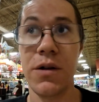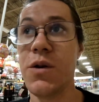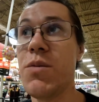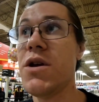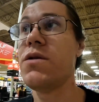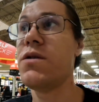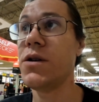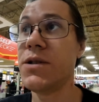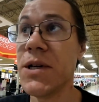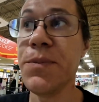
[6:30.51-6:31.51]
It took me
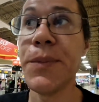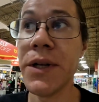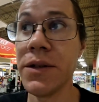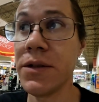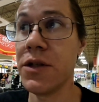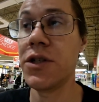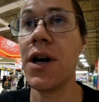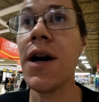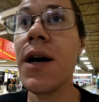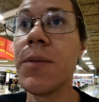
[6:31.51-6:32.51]
13 minutes to
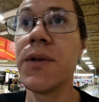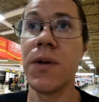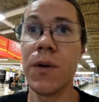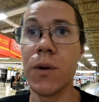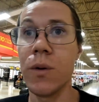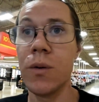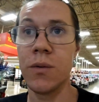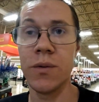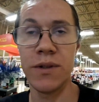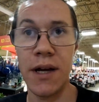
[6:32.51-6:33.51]
shop, so
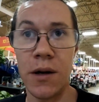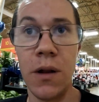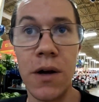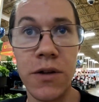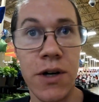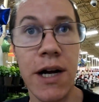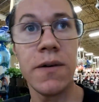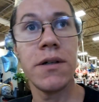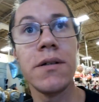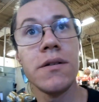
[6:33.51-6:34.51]
we'll see how long the
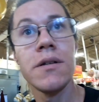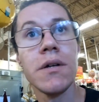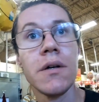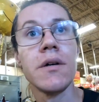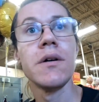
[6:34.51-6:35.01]
drive is.